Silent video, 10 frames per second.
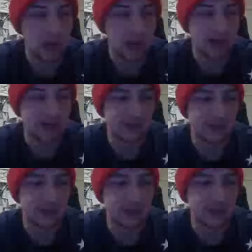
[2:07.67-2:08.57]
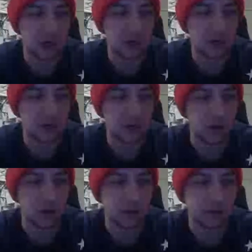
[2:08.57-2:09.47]
as far as James Harden
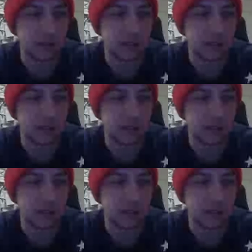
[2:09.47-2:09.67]
goes,